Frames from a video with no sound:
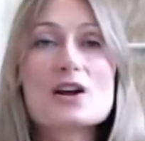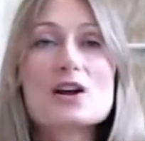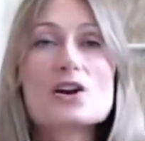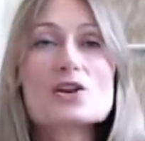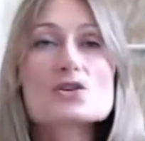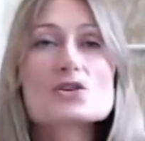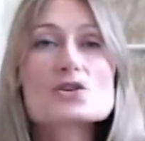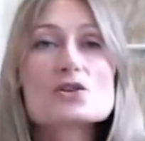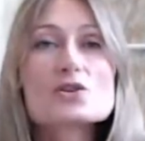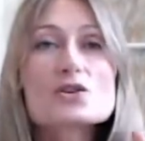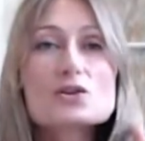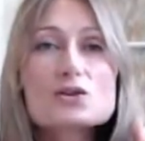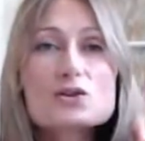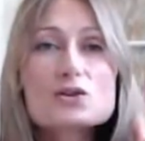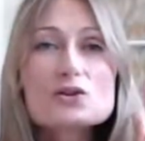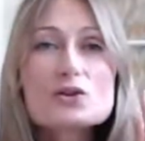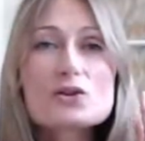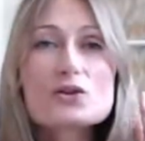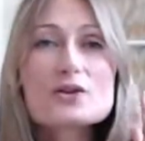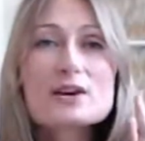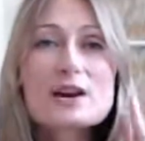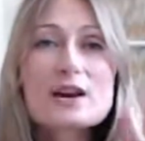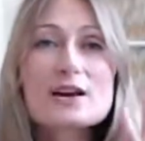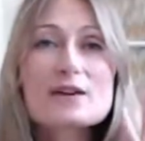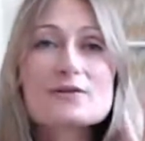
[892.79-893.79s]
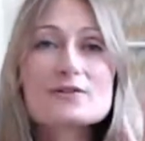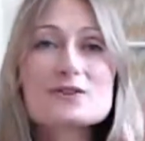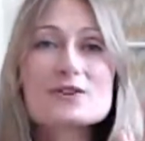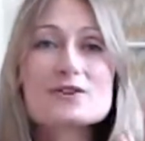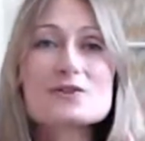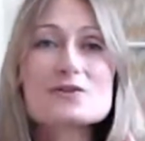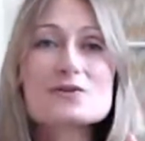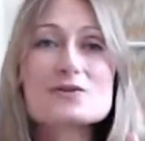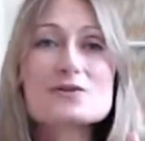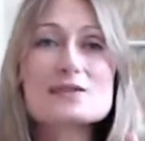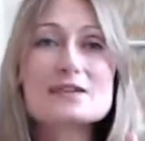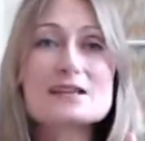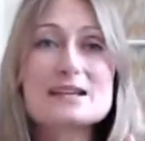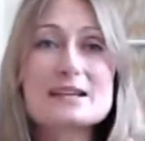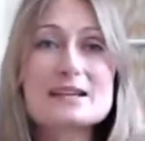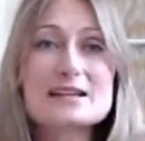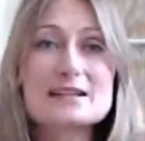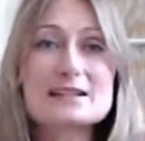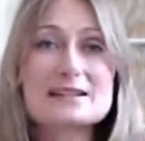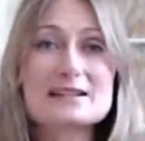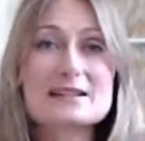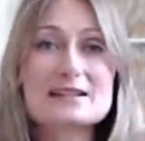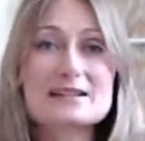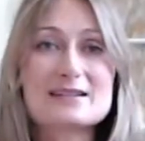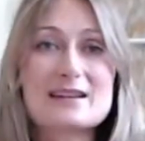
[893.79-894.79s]
So you don't have to use the
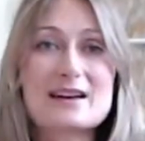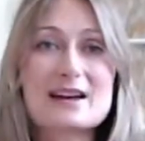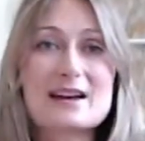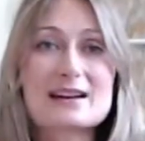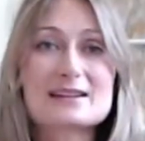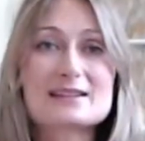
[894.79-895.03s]
intellect.